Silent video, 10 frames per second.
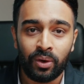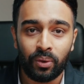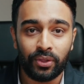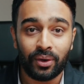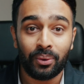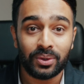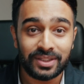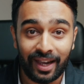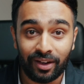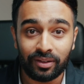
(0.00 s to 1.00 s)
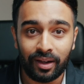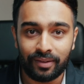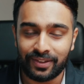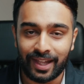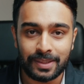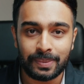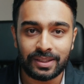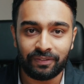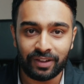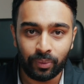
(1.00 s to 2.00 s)
or the course outline for that
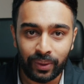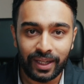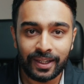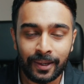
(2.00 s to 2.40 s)
specific week,